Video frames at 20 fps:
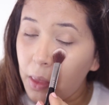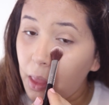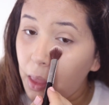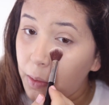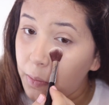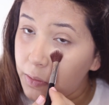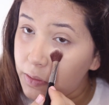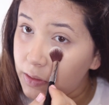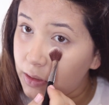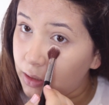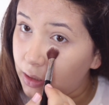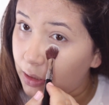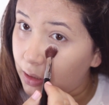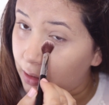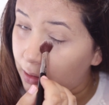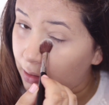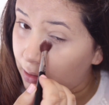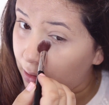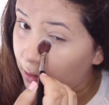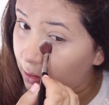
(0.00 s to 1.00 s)
I'm just gonna
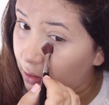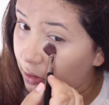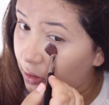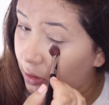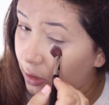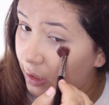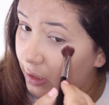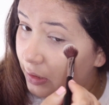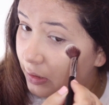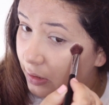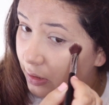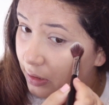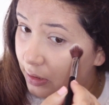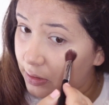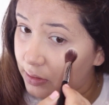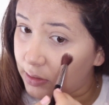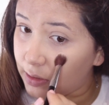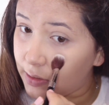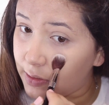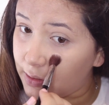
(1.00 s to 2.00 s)

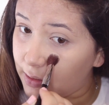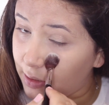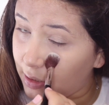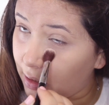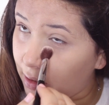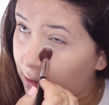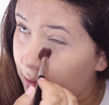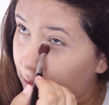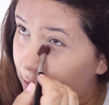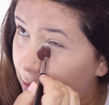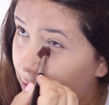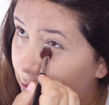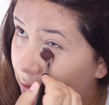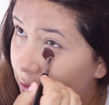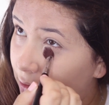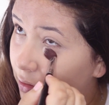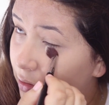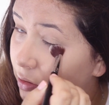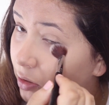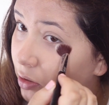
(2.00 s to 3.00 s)
lightly dust that
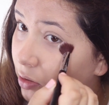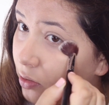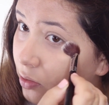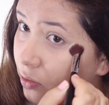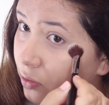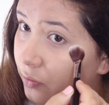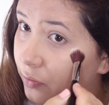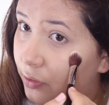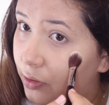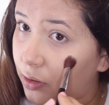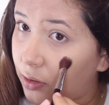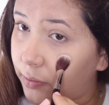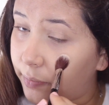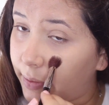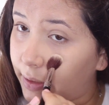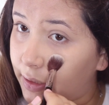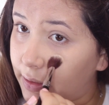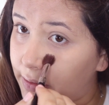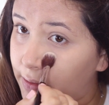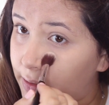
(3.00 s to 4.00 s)
over
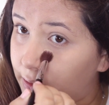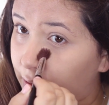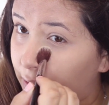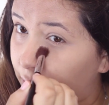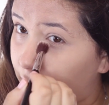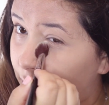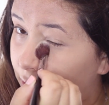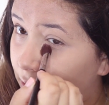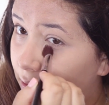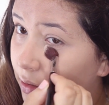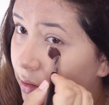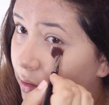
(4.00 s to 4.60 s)
my concealer.